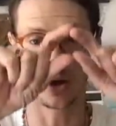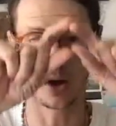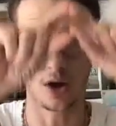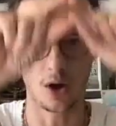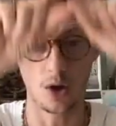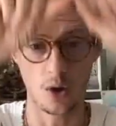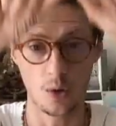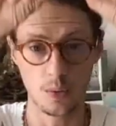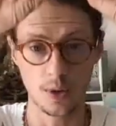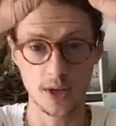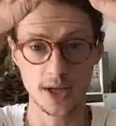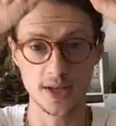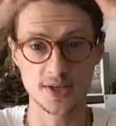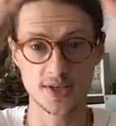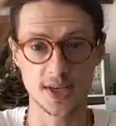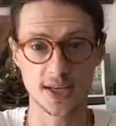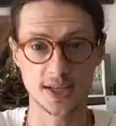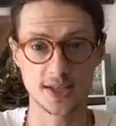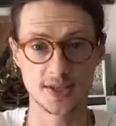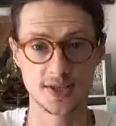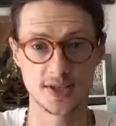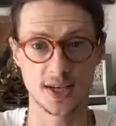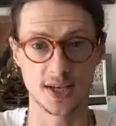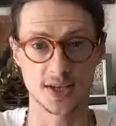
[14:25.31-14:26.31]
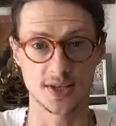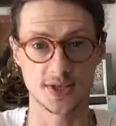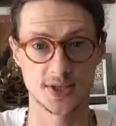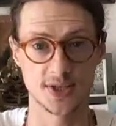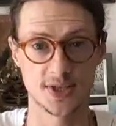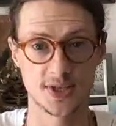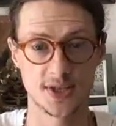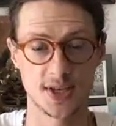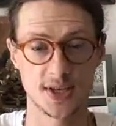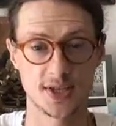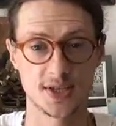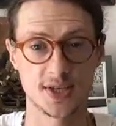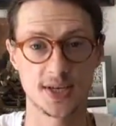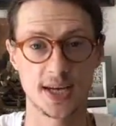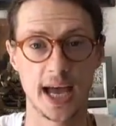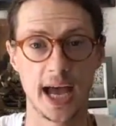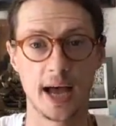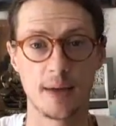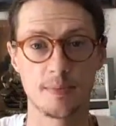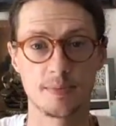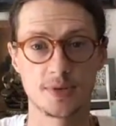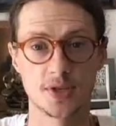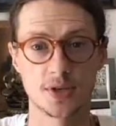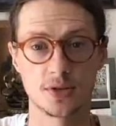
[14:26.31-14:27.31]
always exists. It's an
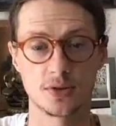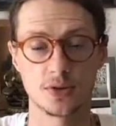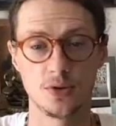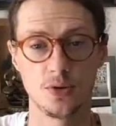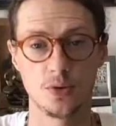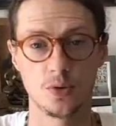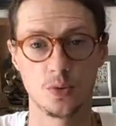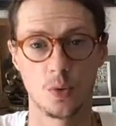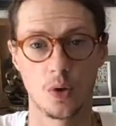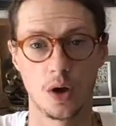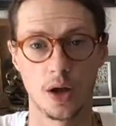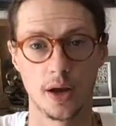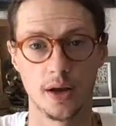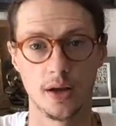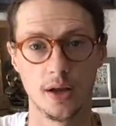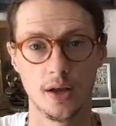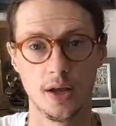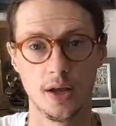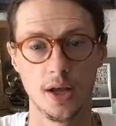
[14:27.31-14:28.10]
absolute one.